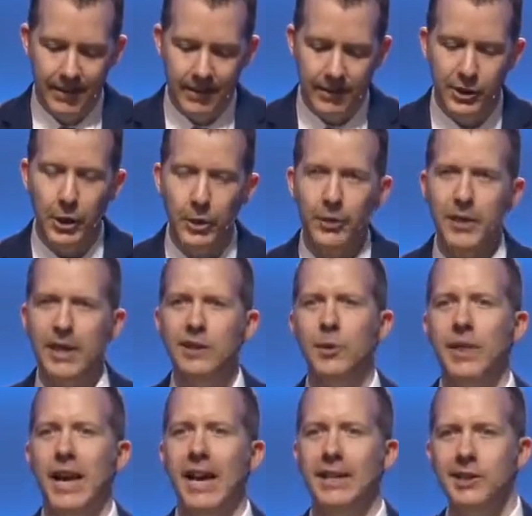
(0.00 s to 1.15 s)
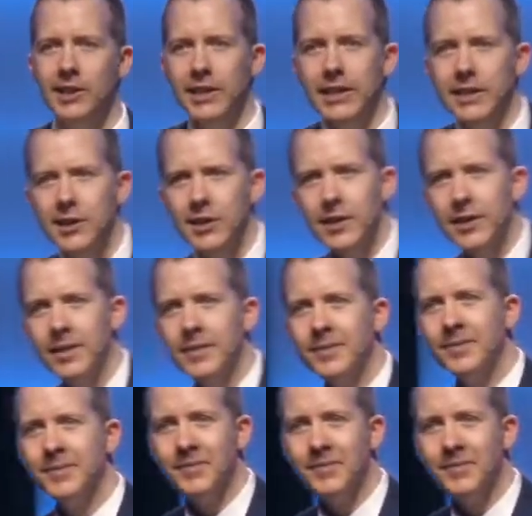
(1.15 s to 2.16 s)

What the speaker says: Do things with excellence.